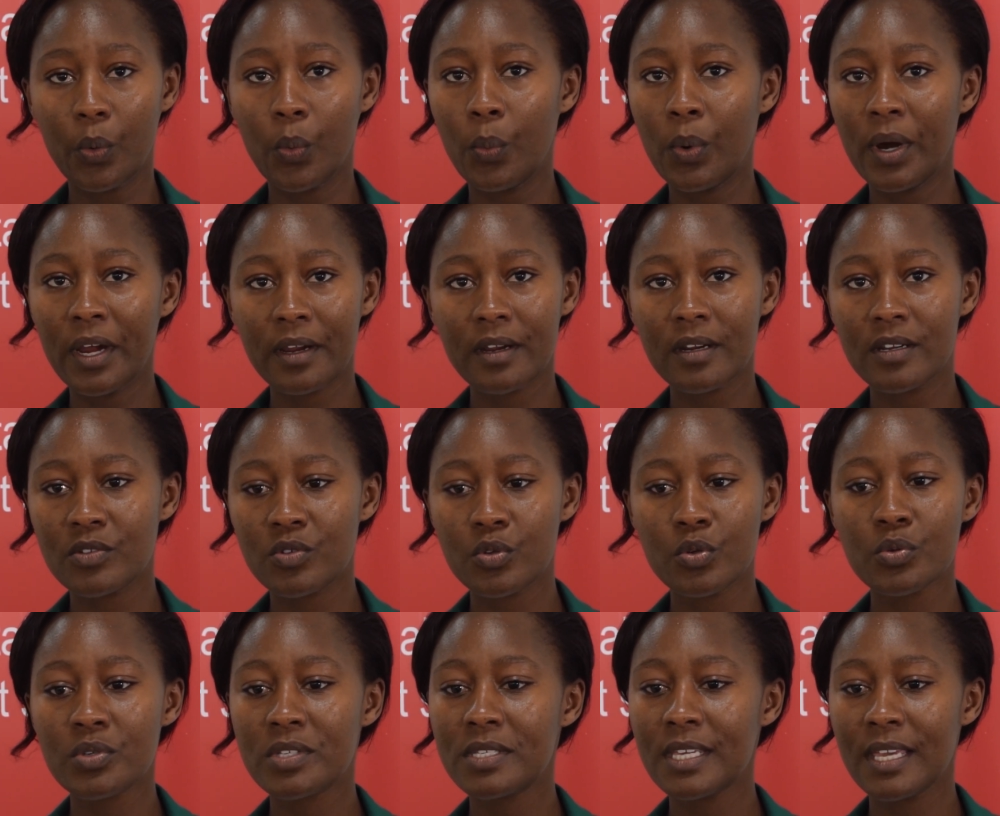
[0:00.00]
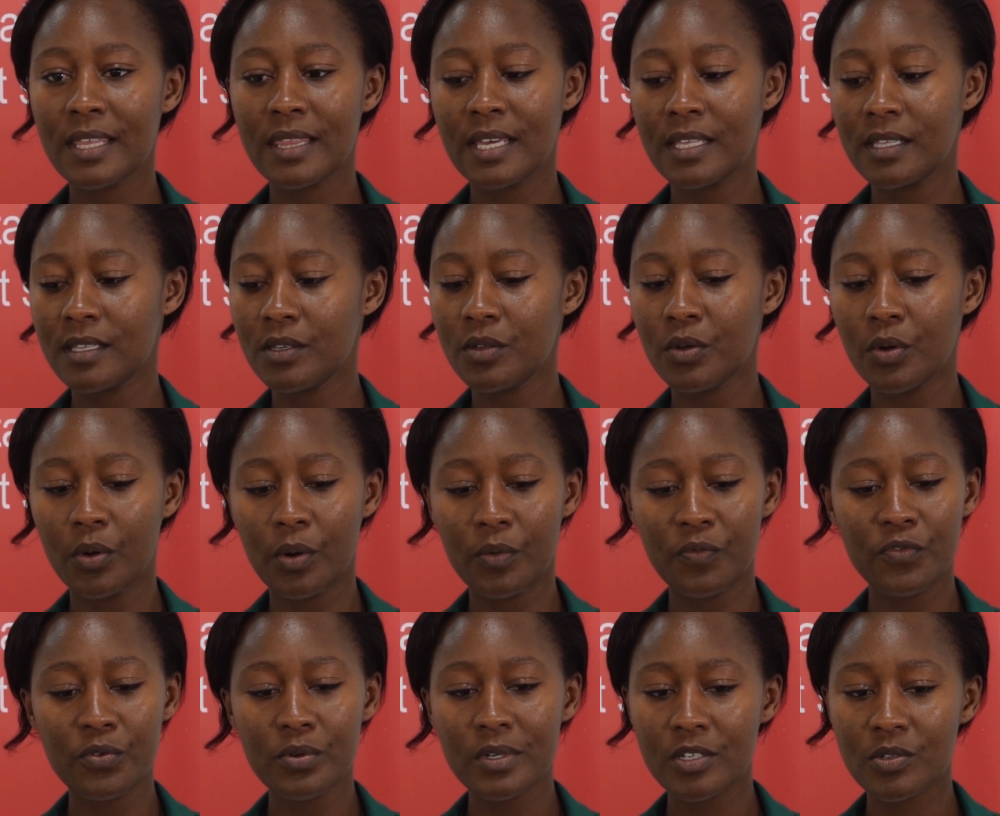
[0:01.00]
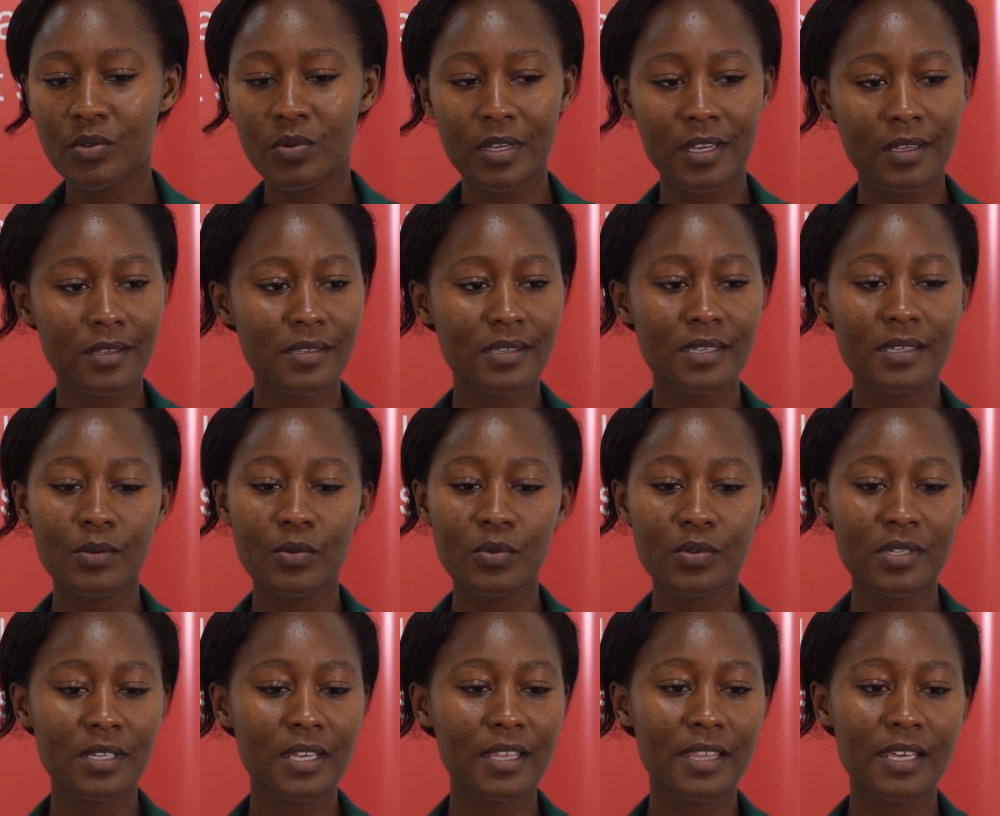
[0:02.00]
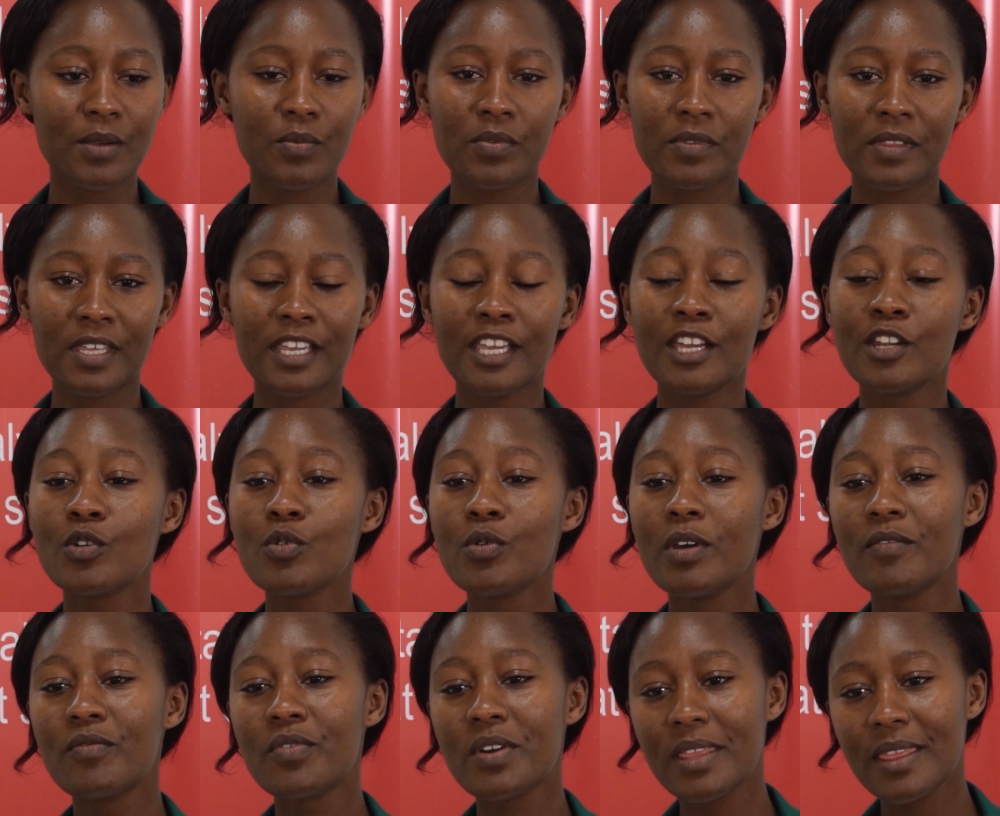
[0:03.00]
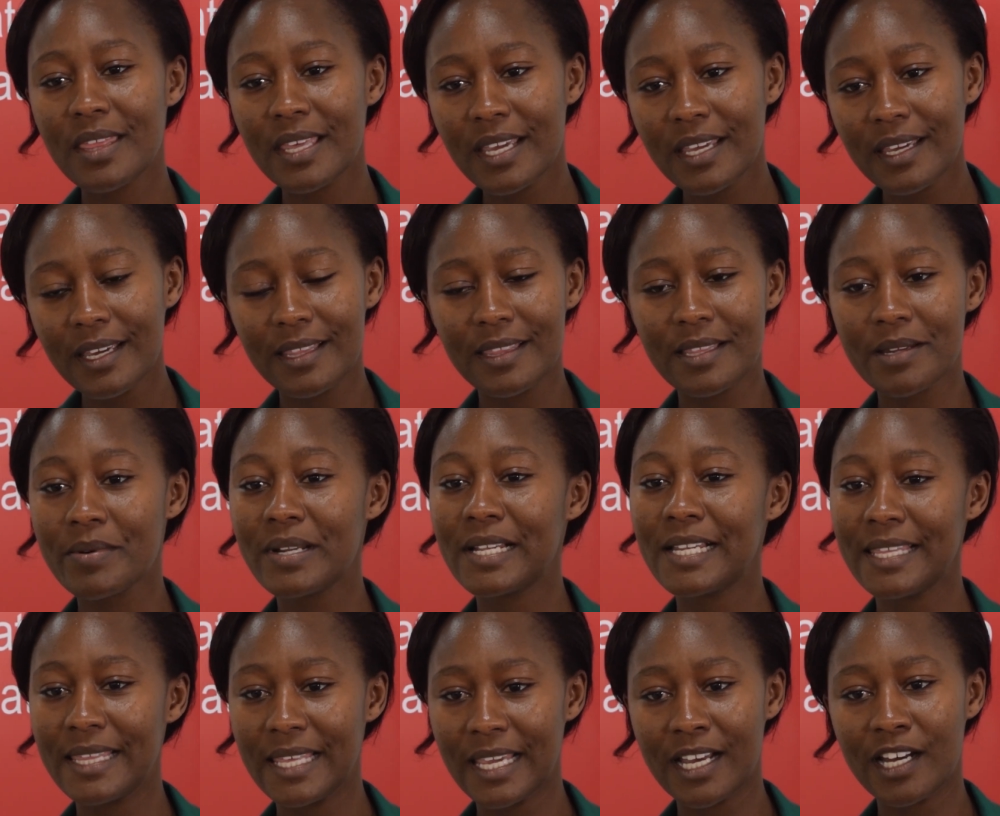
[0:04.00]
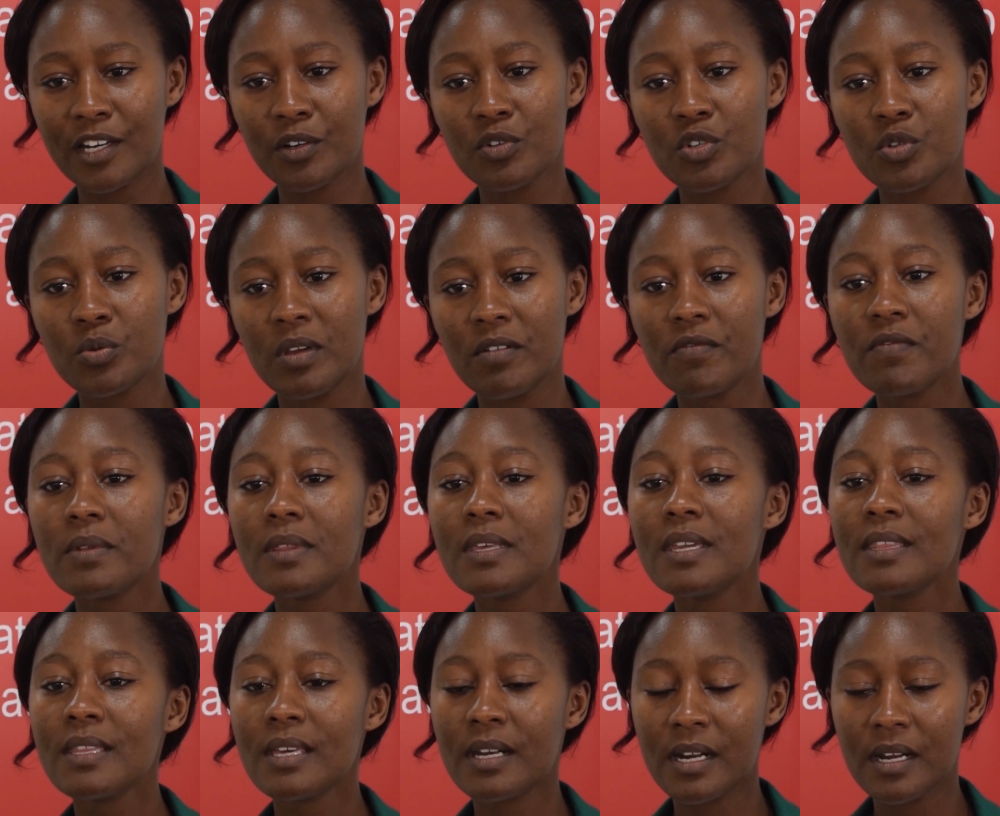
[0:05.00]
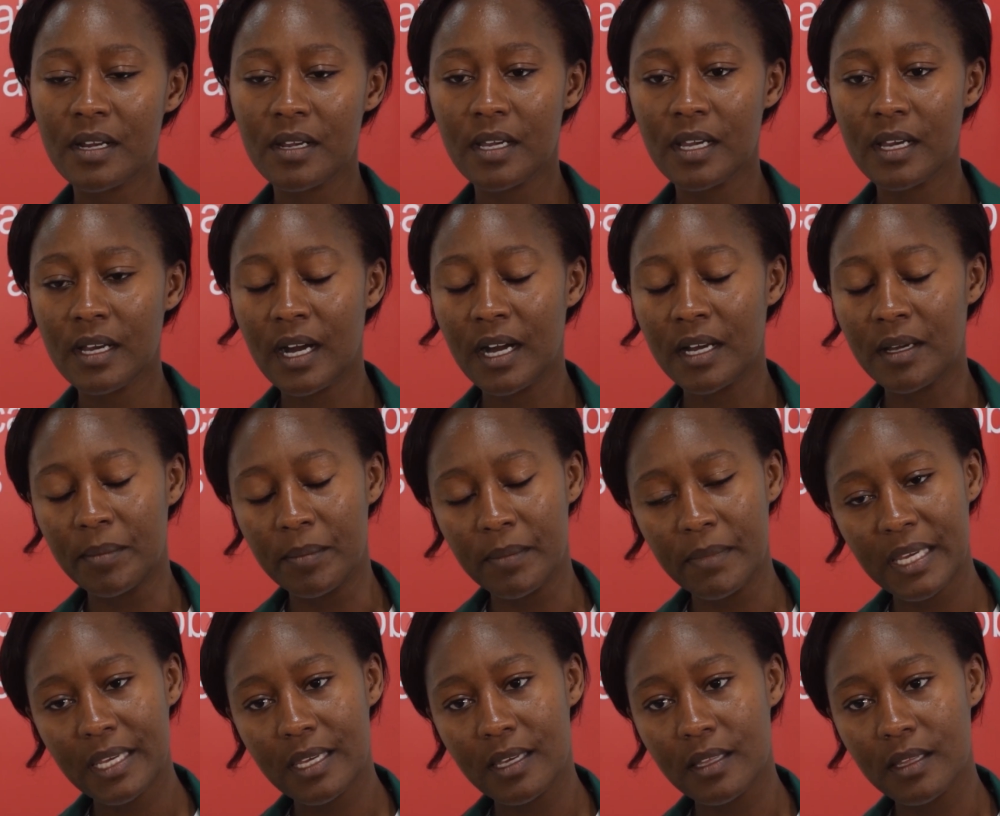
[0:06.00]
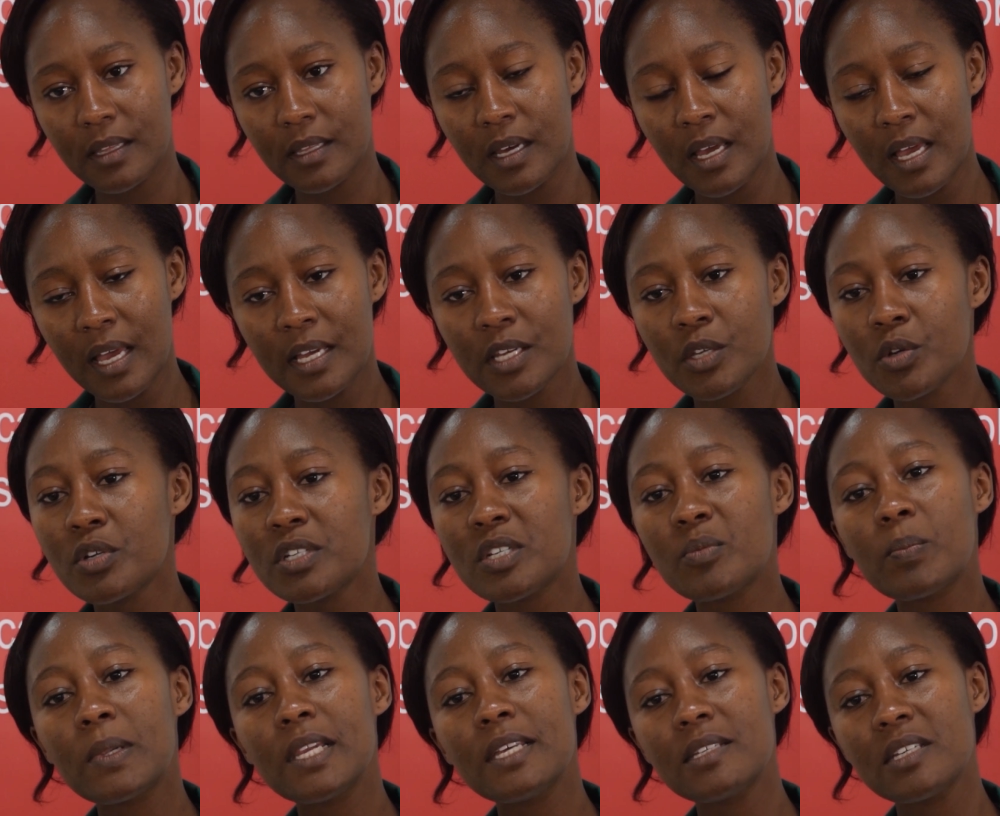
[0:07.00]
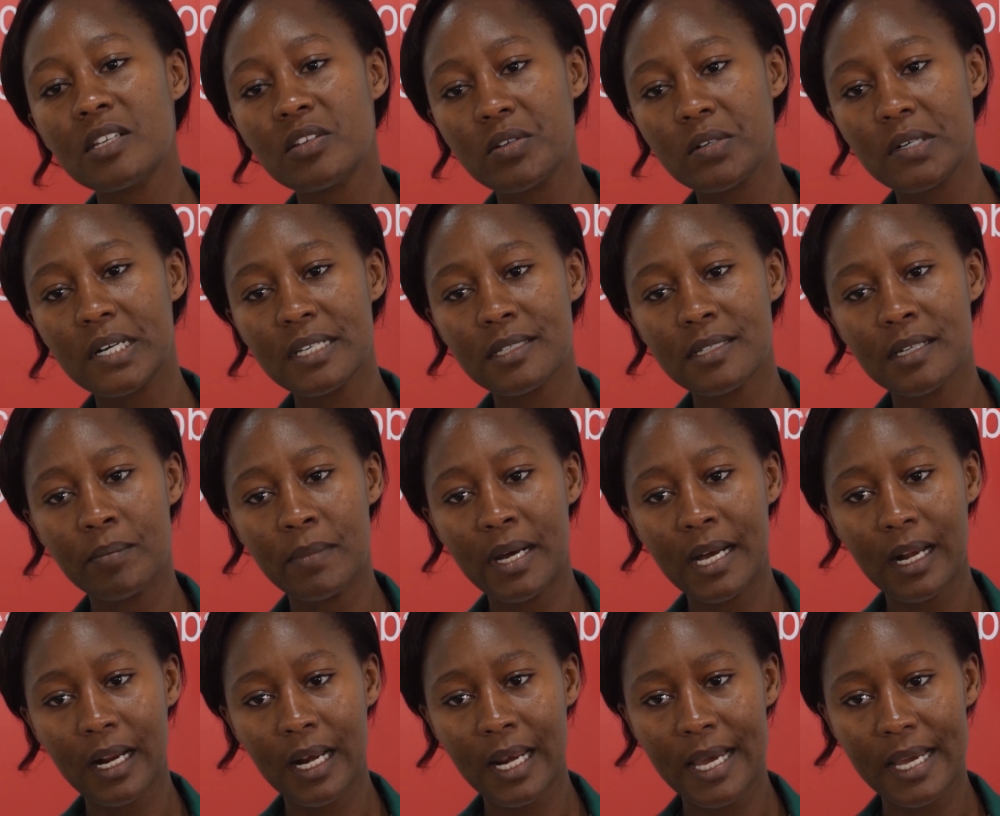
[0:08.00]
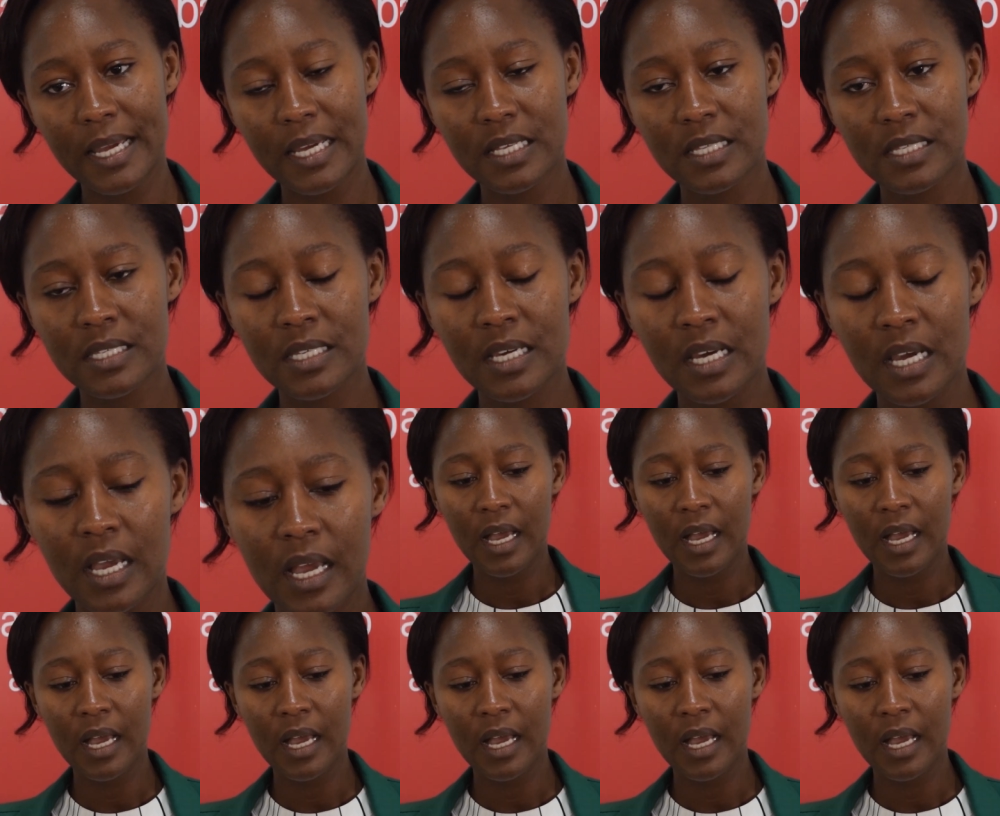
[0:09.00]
workers who say that fundis who say they can do everything, and really they cannot do everything. That are making depleting trust among clients.